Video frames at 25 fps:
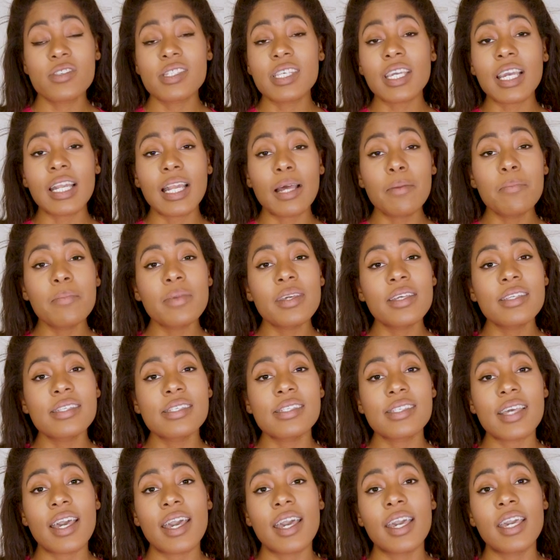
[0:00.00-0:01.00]
as the
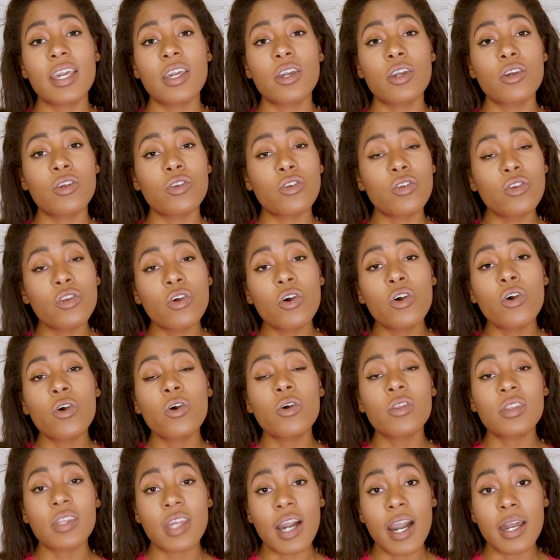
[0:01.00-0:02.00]
Colombians say,
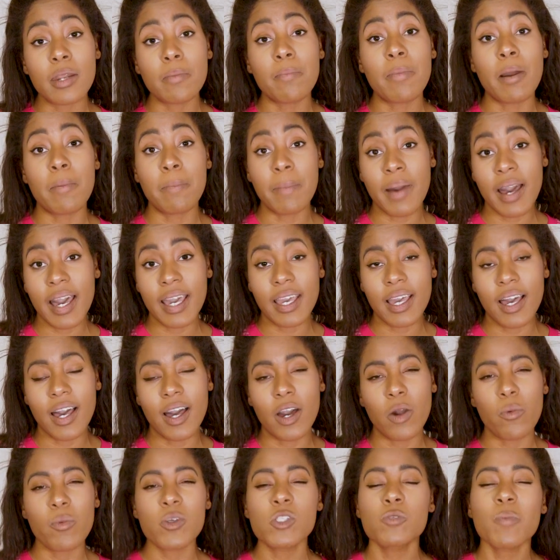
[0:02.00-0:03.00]
no dar
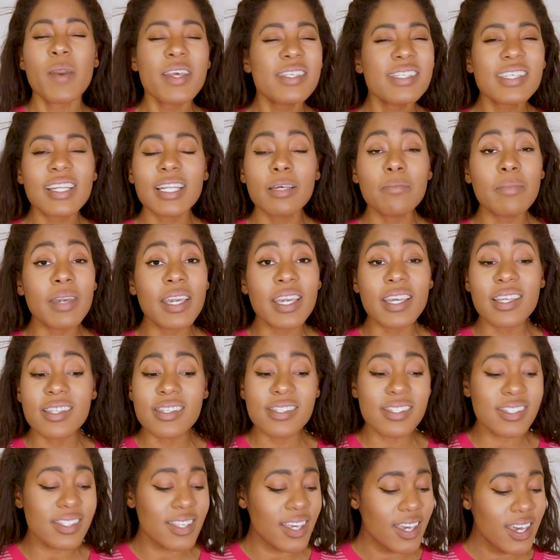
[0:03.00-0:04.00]
papaya, which basically
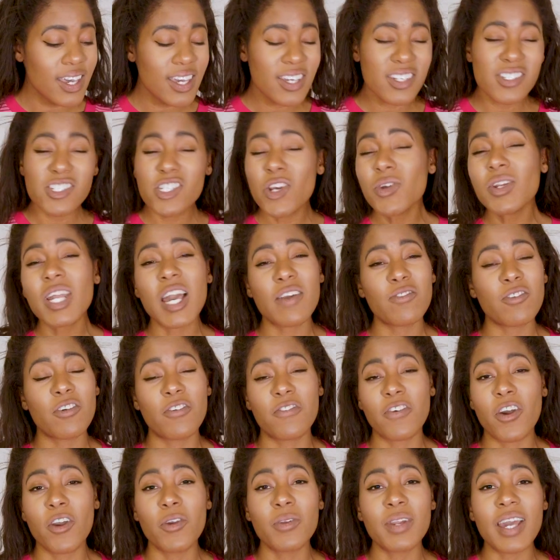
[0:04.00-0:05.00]
means don't have
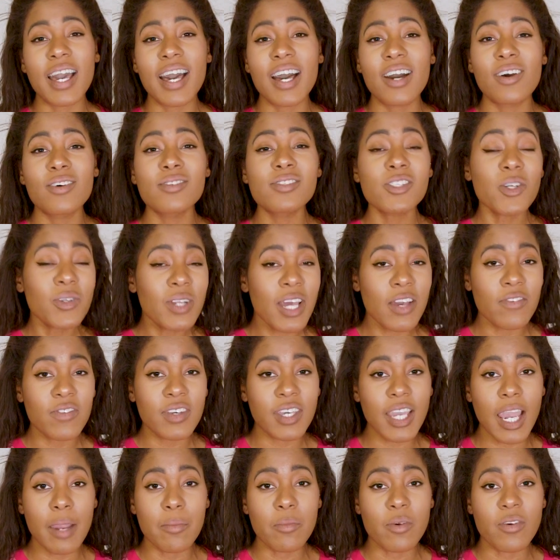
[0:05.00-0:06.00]
your phone out, don't have
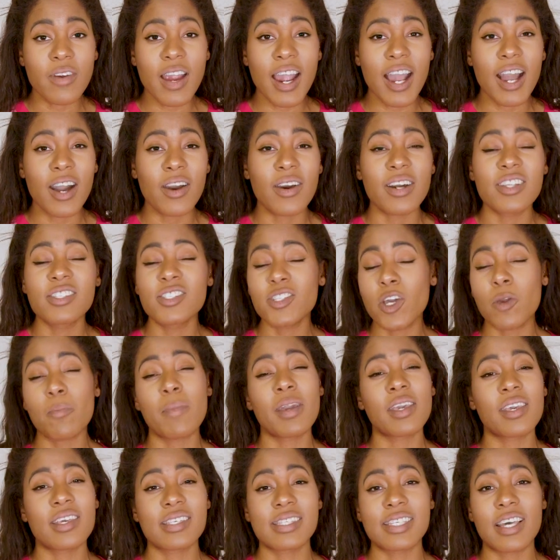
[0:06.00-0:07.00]
your camera out, and don't
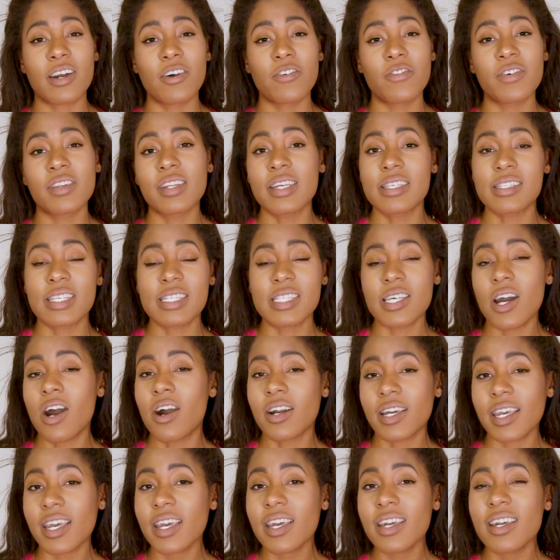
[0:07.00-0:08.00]
make yourself an easy
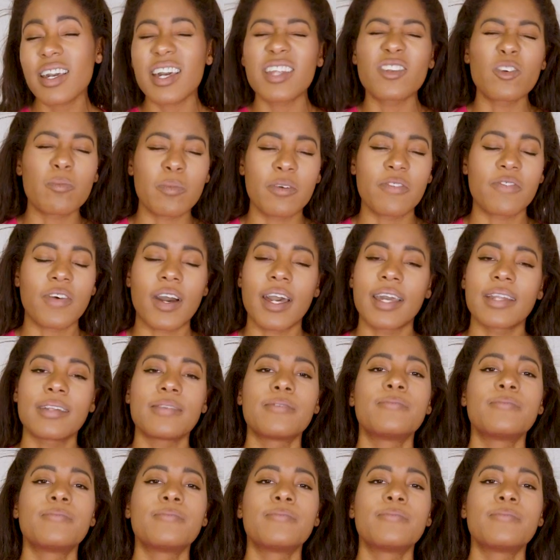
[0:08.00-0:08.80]
target, and you'll be fine.